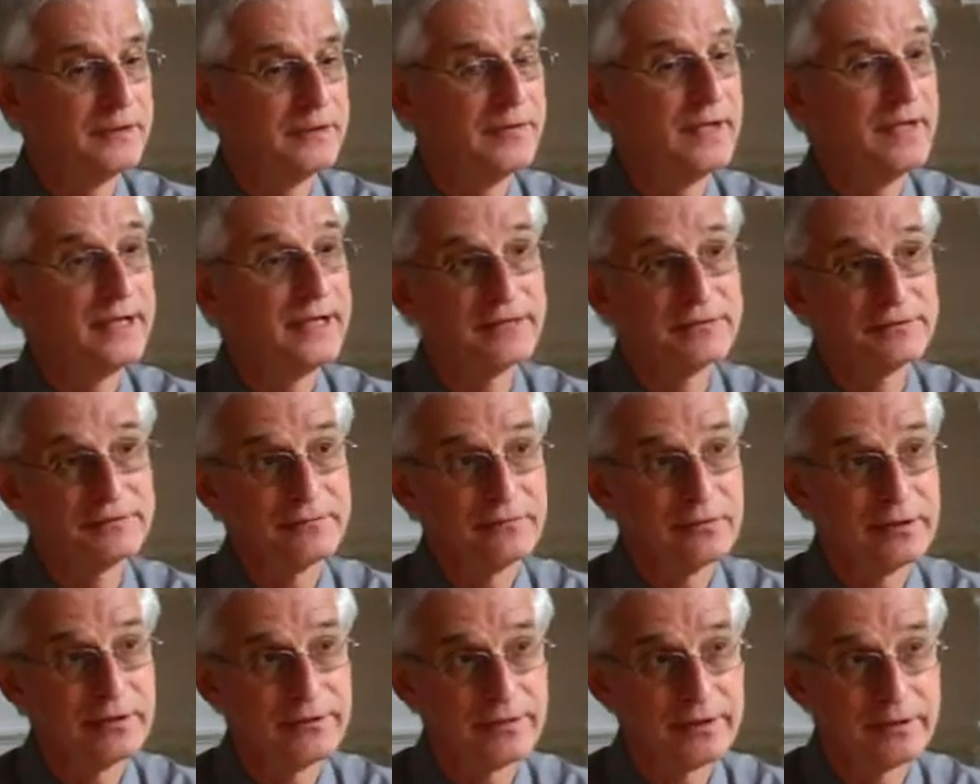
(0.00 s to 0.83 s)

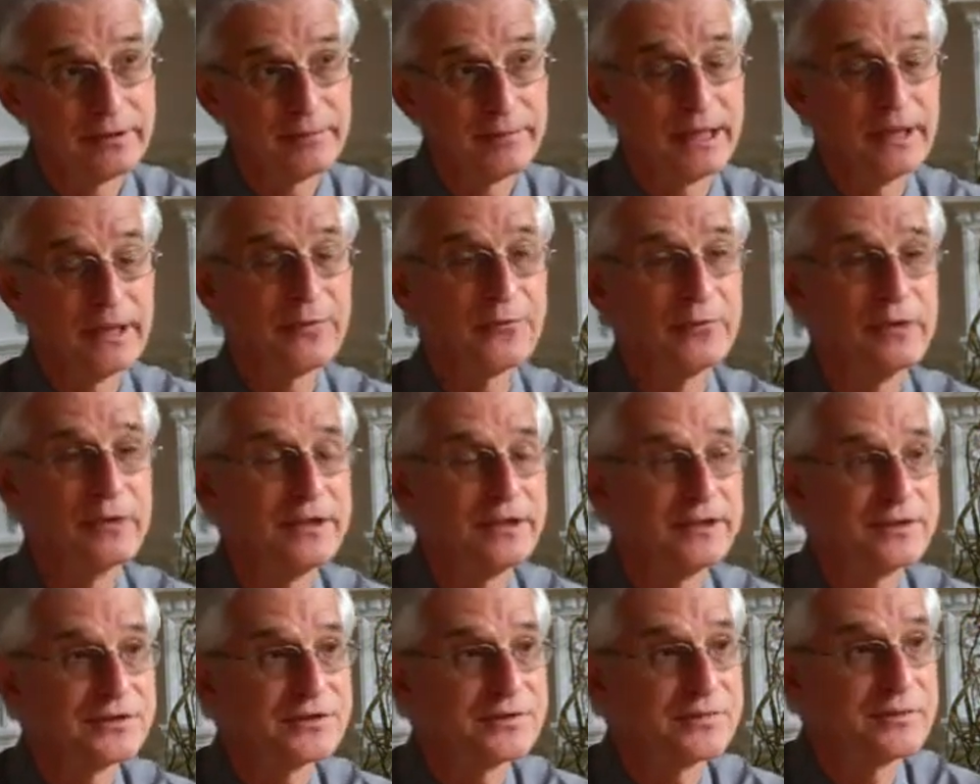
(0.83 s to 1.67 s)
that within about 3
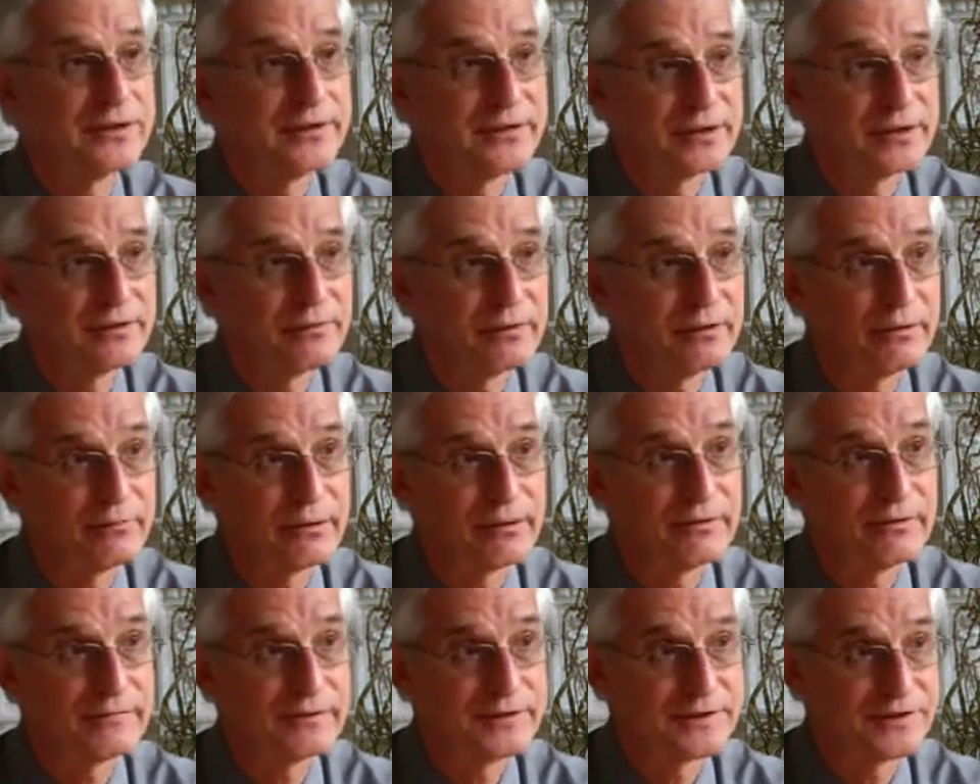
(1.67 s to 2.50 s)
years we think we
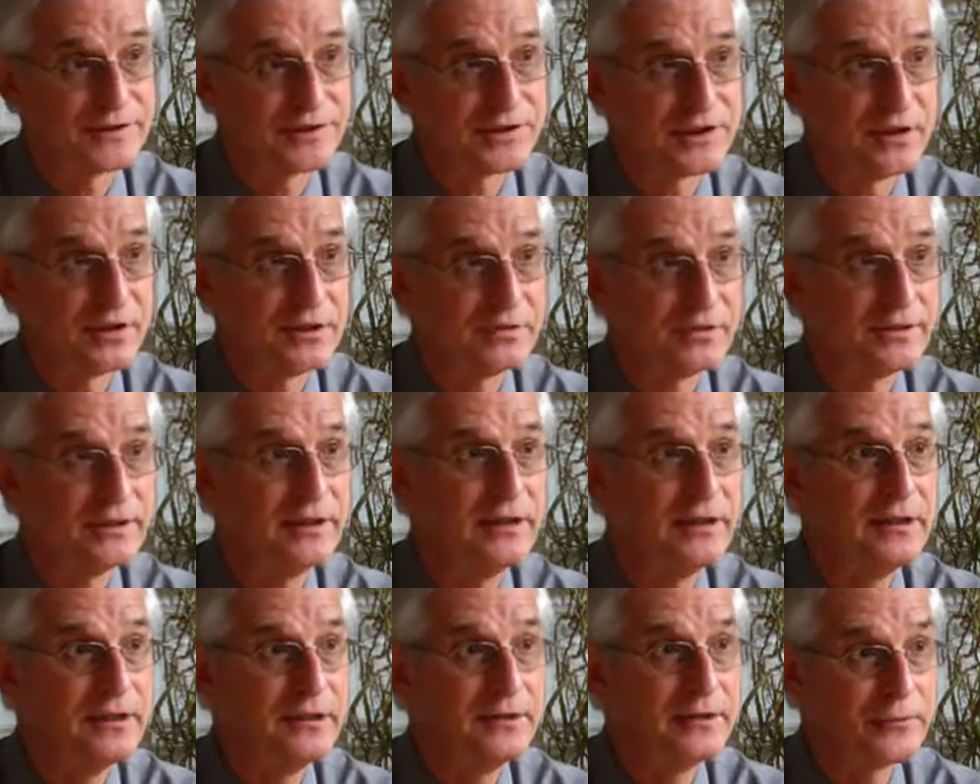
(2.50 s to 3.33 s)
will have installed
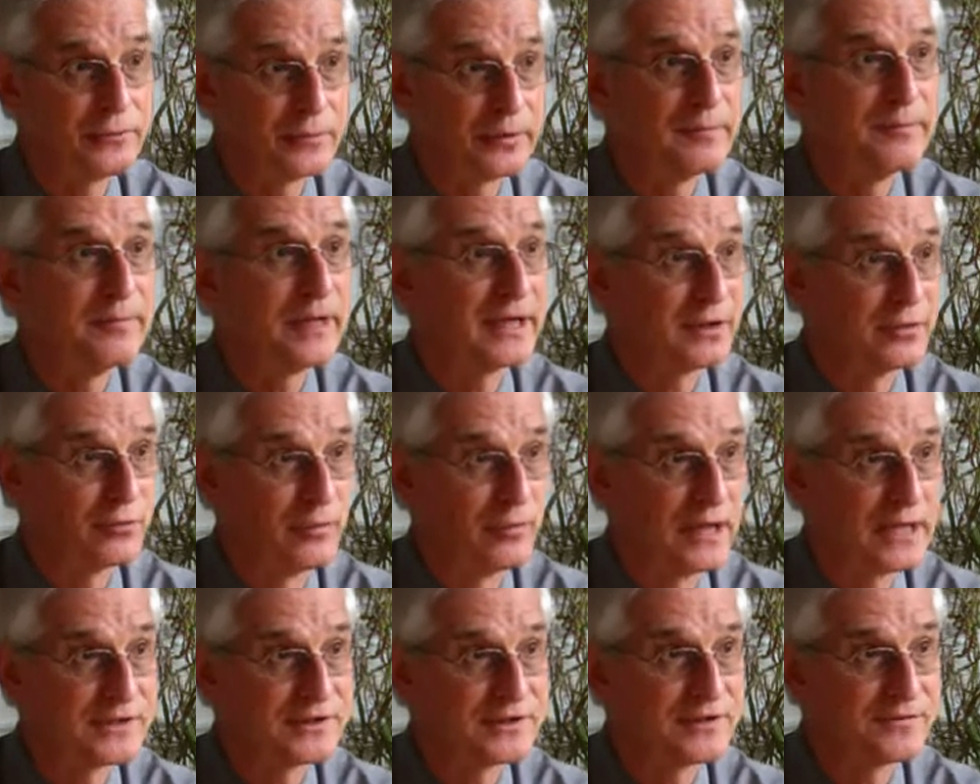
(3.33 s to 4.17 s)
3
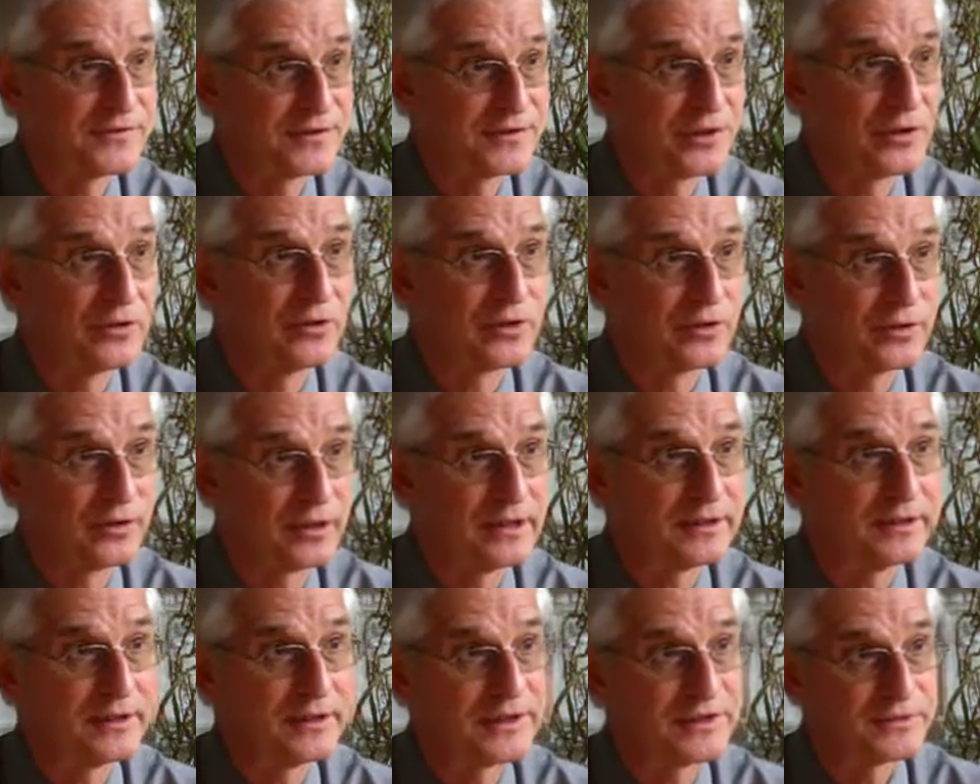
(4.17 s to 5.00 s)
megawatts of solar
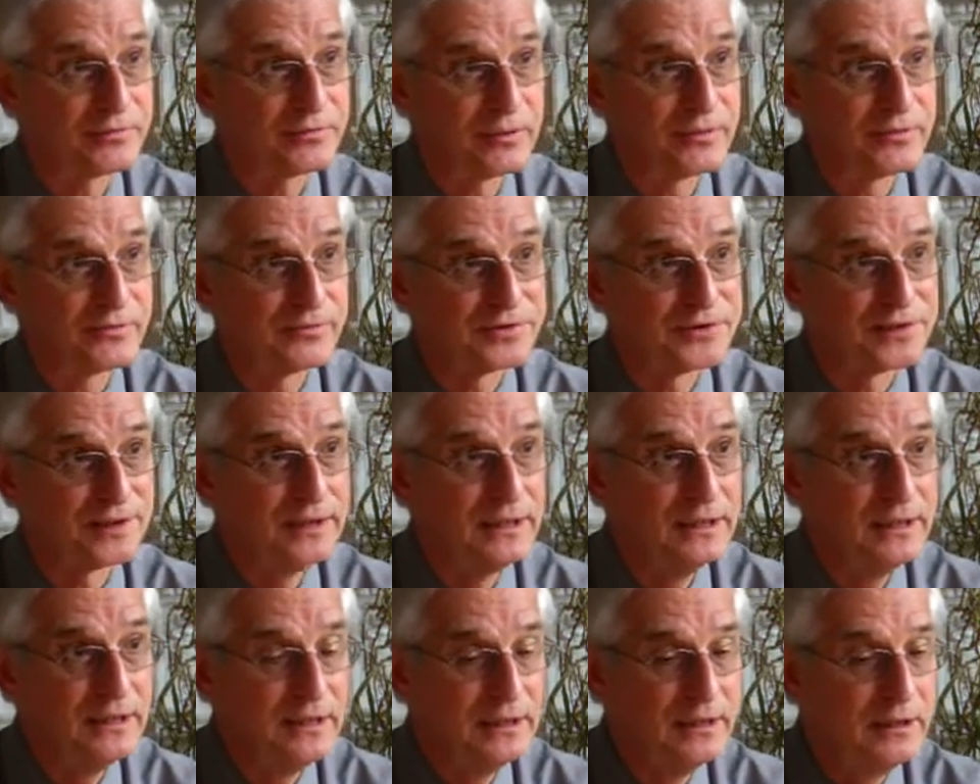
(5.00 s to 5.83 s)
on these roofs.
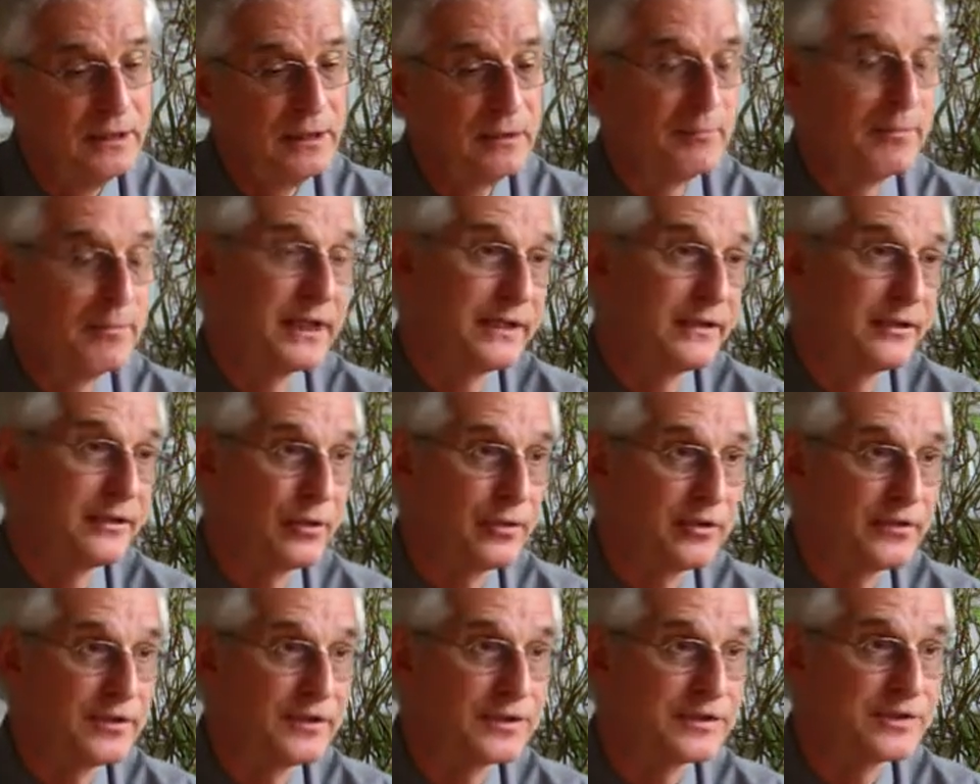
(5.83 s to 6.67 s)
But in
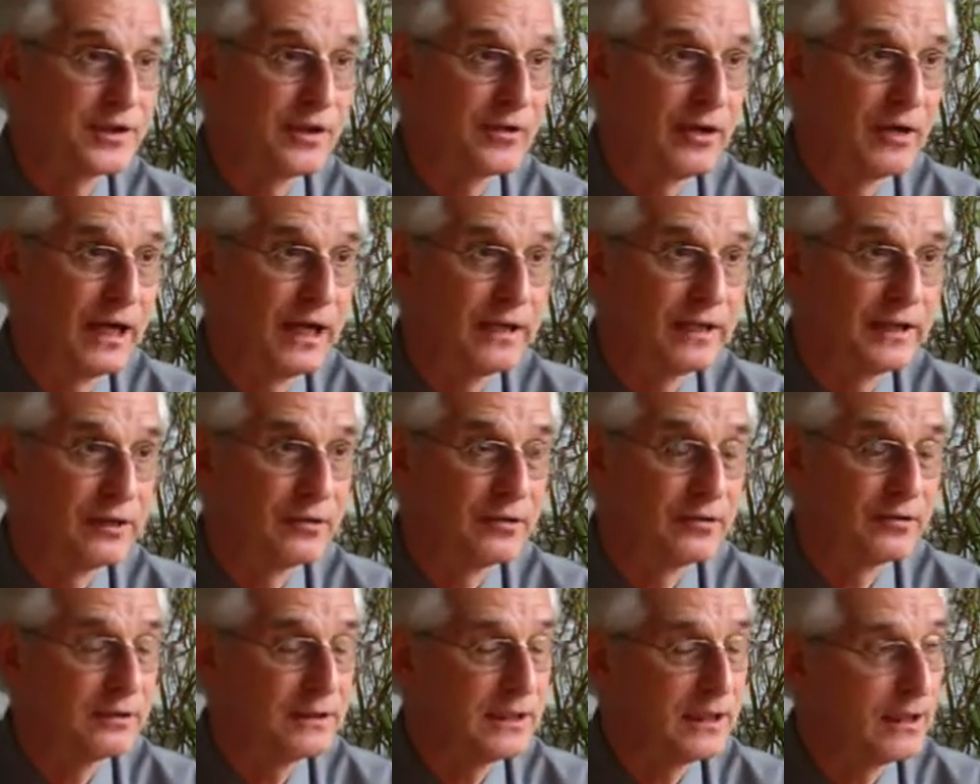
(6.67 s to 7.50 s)
Northeast
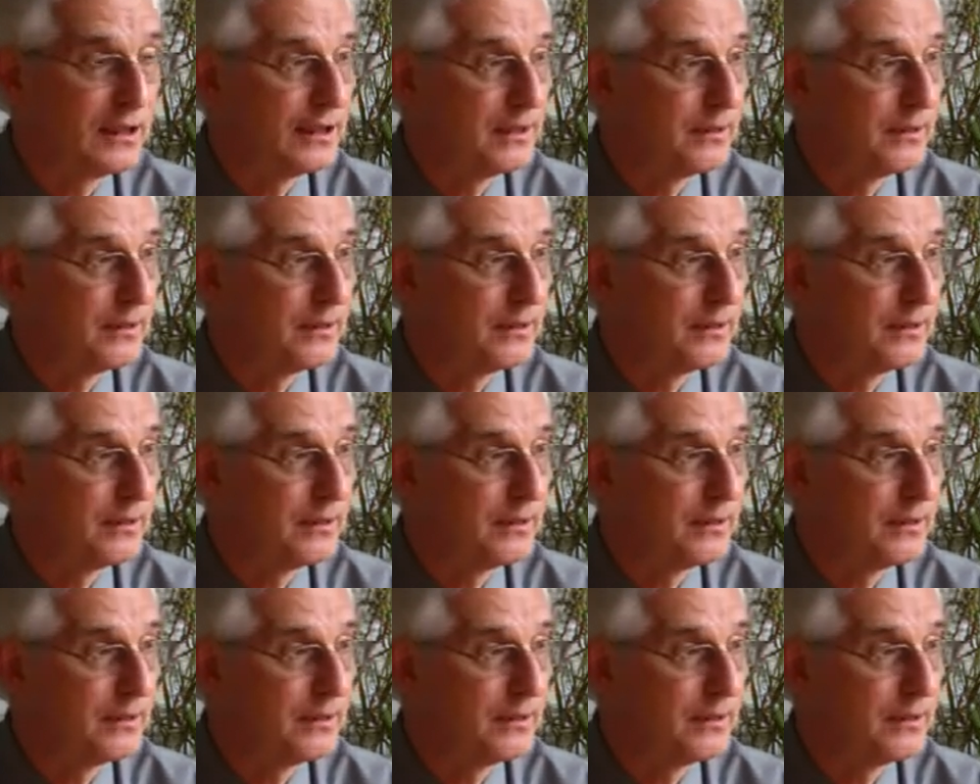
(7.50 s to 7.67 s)
Ohio,